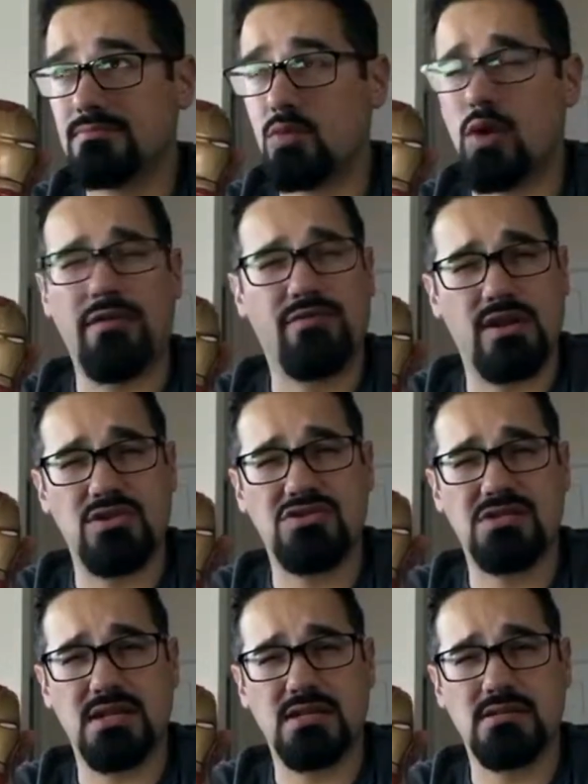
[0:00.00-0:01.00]
or I finished
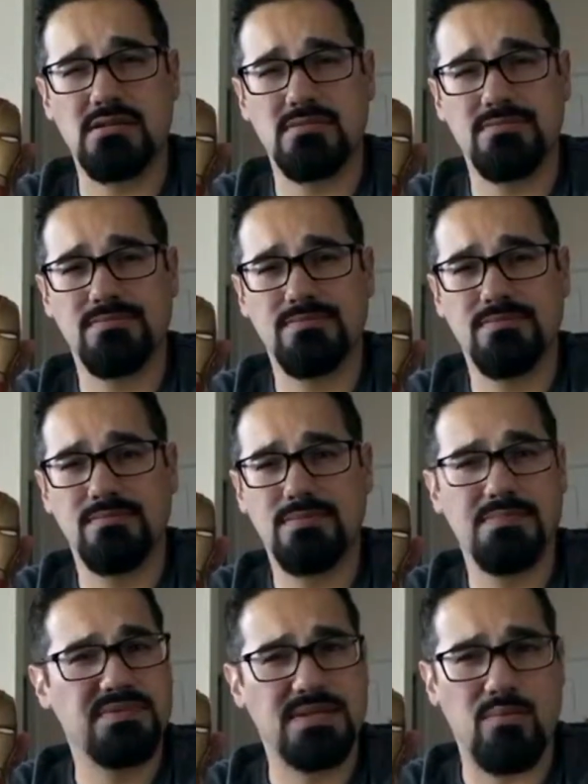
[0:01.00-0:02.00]
6,
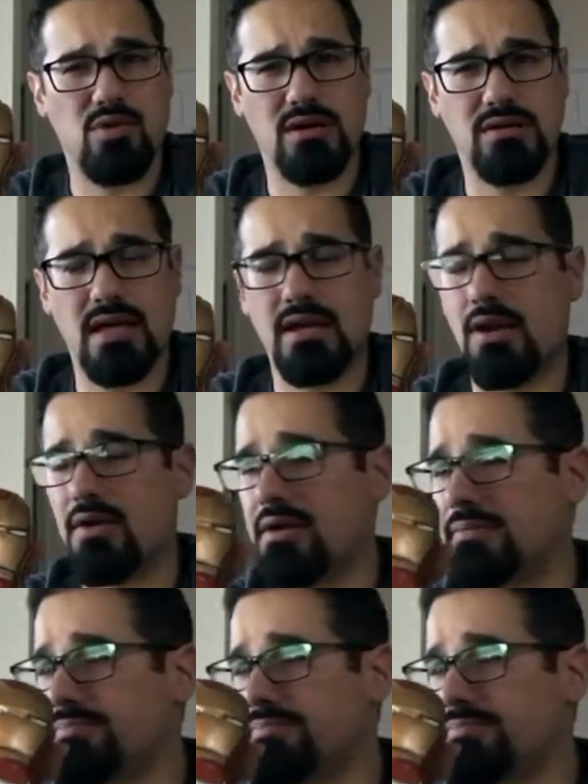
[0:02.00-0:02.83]
somewhere in that area.